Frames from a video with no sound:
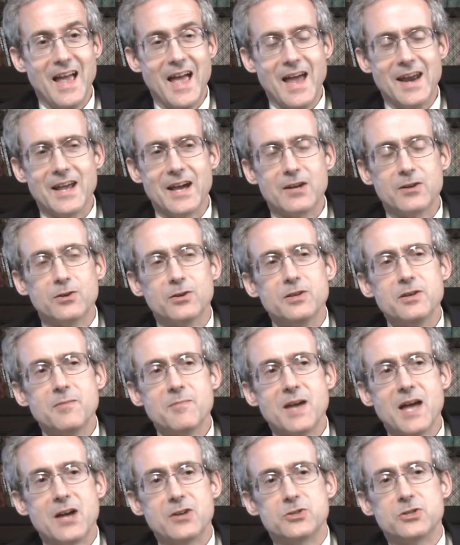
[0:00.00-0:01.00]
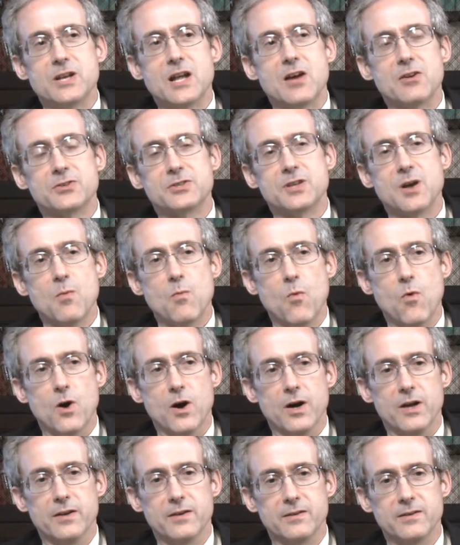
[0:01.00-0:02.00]
And I couldn't imagine how
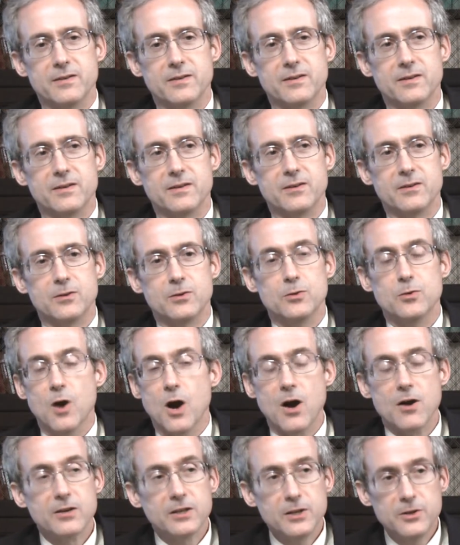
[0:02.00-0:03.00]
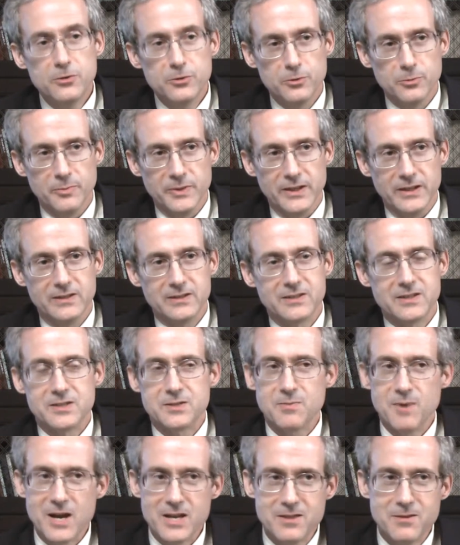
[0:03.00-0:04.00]
someone who hardly knew me,
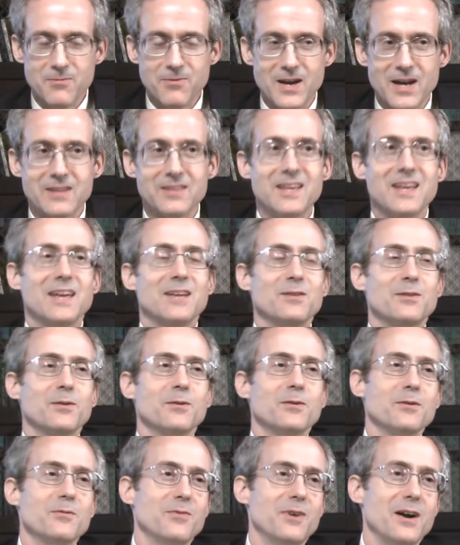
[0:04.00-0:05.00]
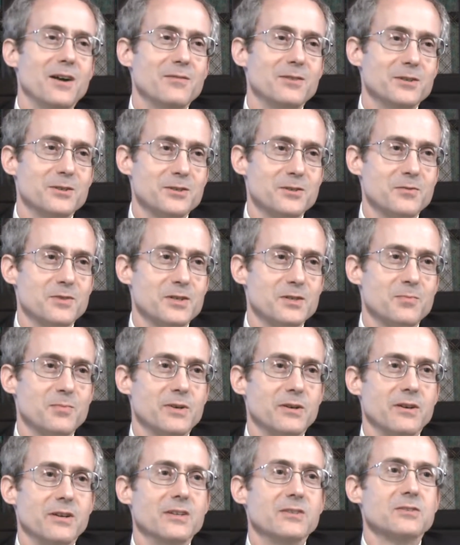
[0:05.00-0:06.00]
despite the fact that he had 35 years of
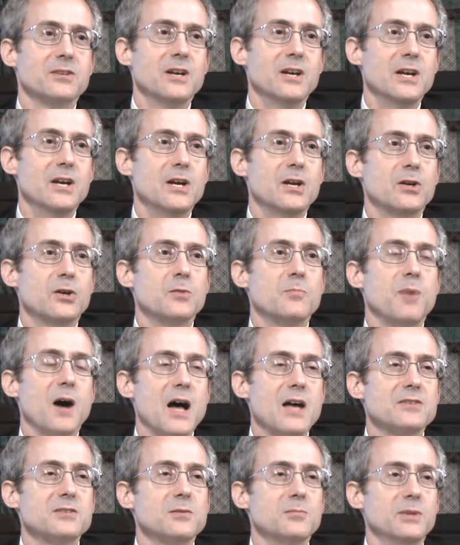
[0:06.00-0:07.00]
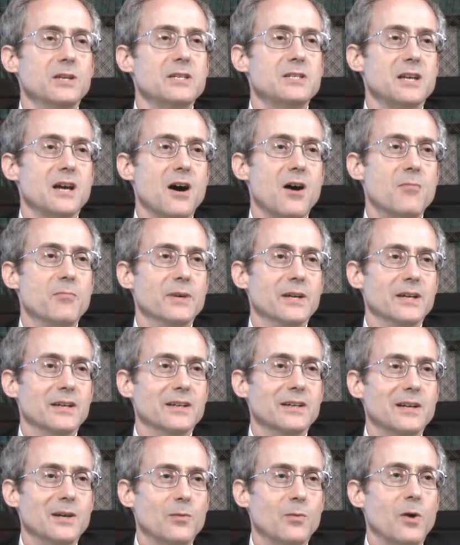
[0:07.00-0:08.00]
experience, could possibly tell
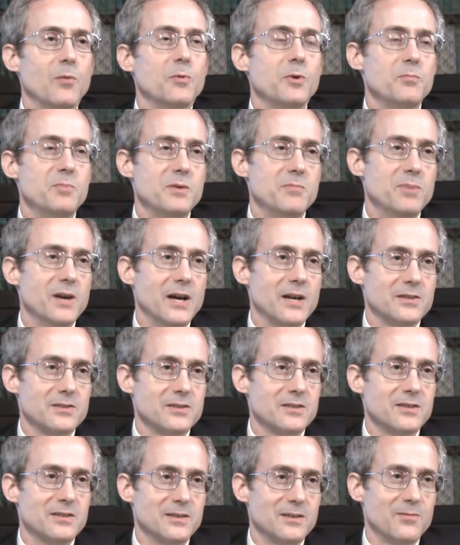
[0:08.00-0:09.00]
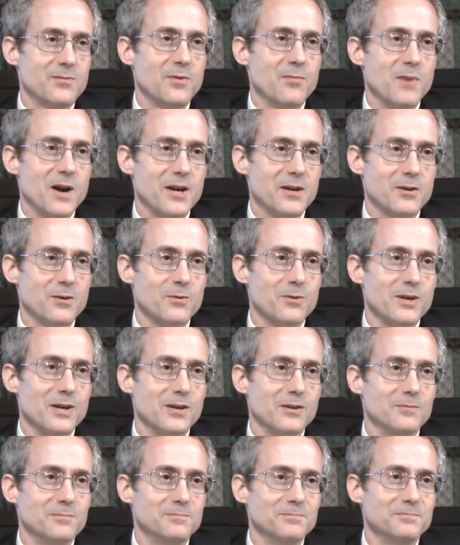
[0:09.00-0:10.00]
me what would be best for my
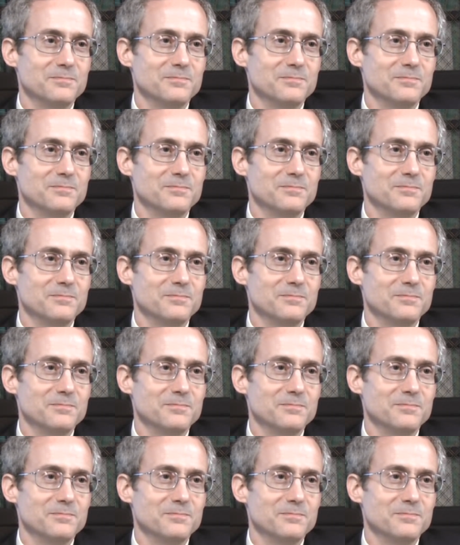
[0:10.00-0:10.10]
career.